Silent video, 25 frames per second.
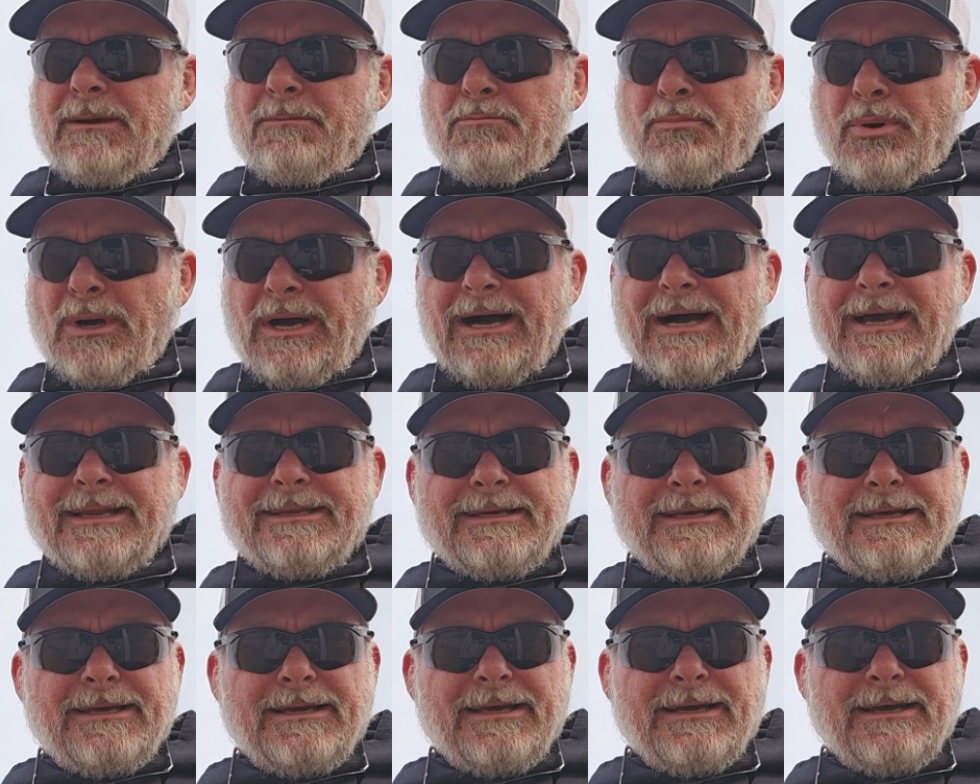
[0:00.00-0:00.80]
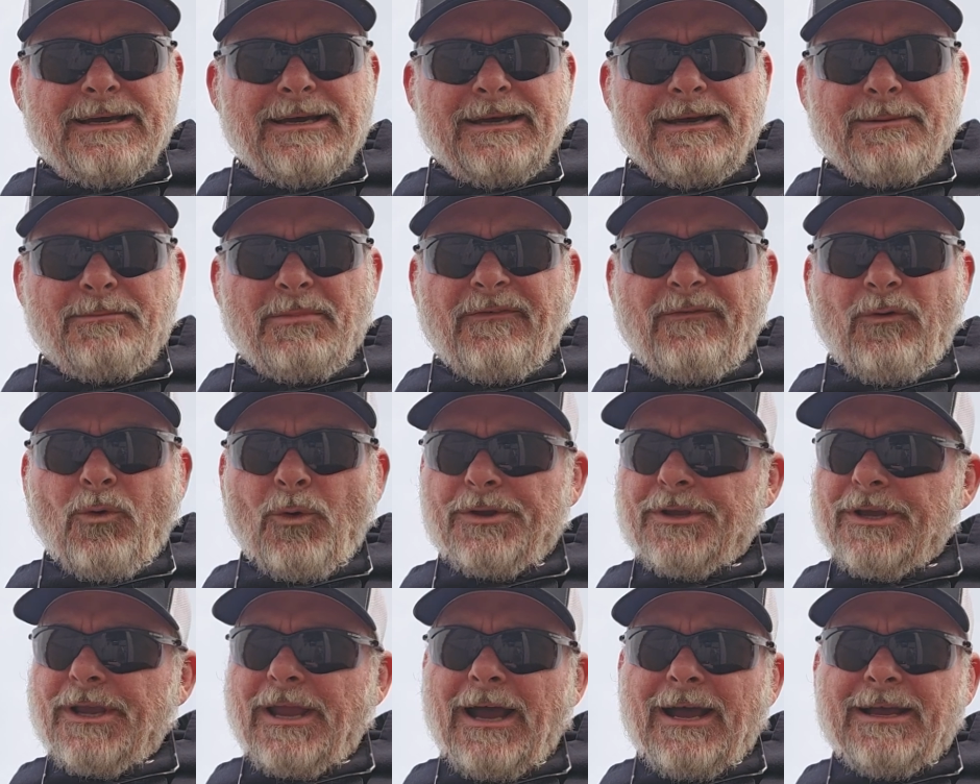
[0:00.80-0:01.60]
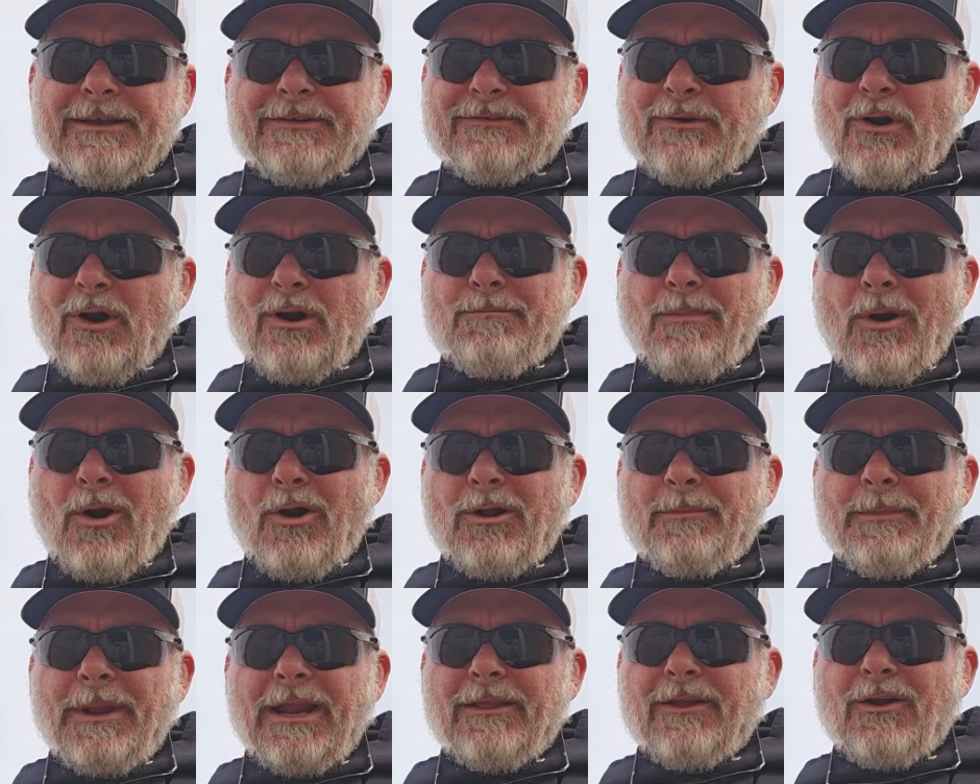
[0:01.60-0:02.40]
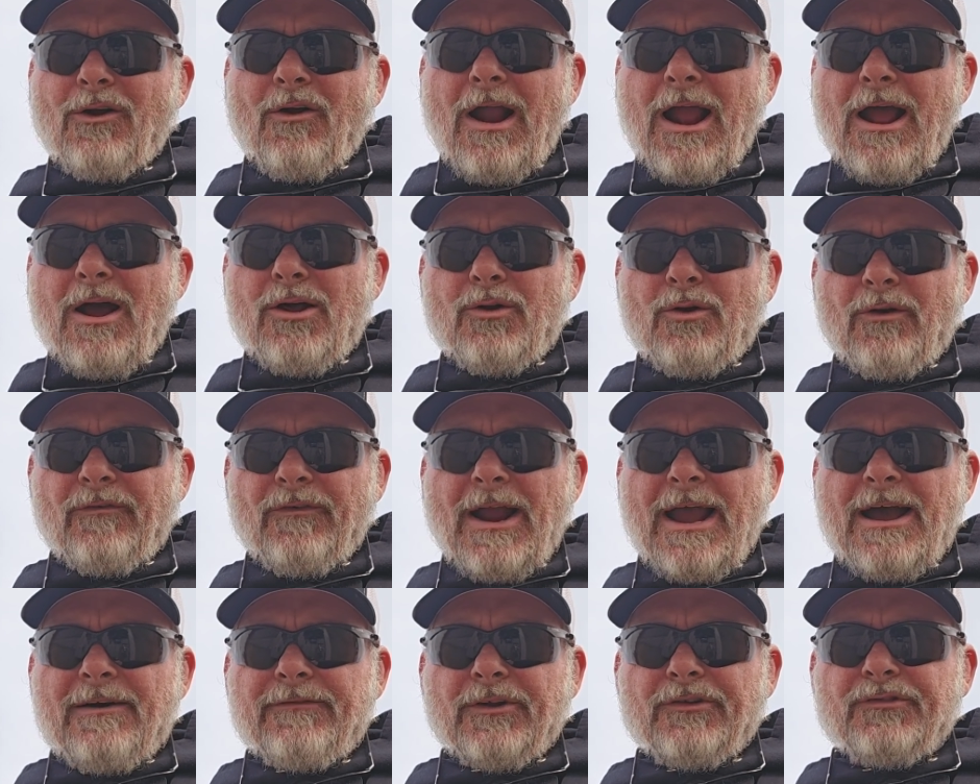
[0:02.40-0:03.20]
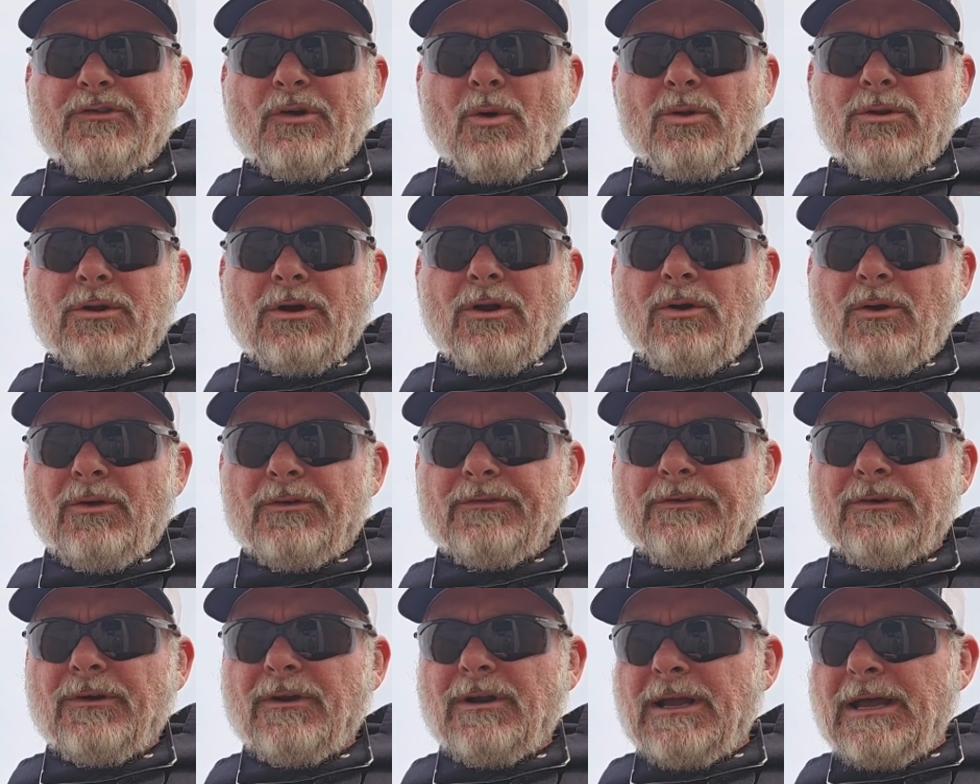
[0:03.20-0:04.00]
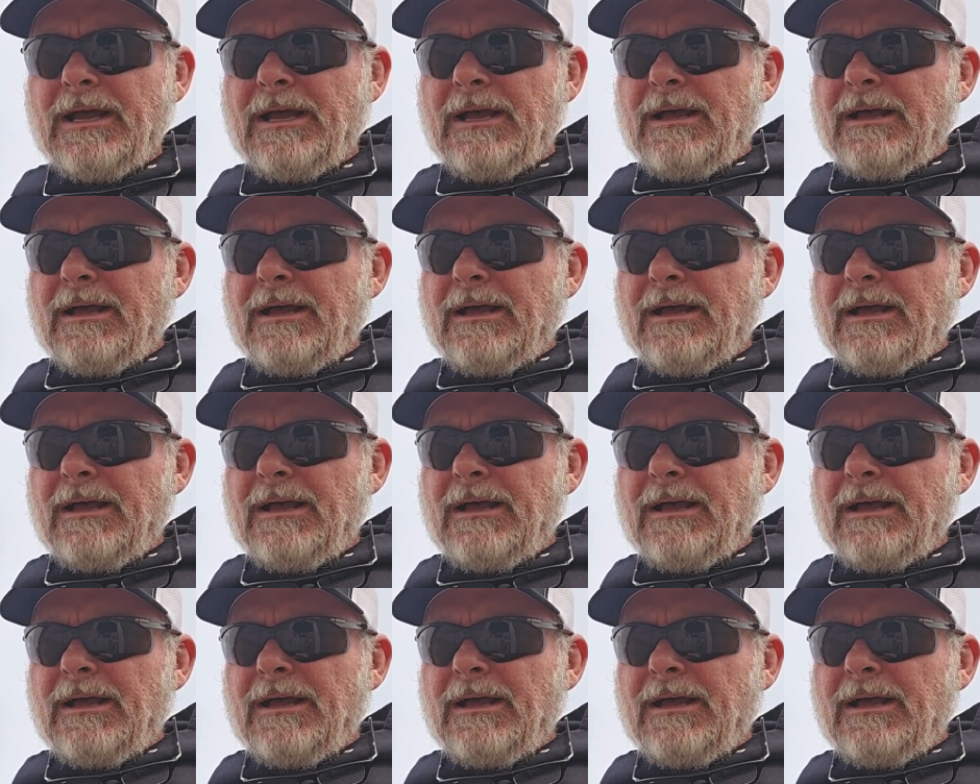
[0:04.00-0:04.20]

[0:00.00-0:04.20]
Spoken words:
But before you guys start burning me to the ground over having a shoulder holster,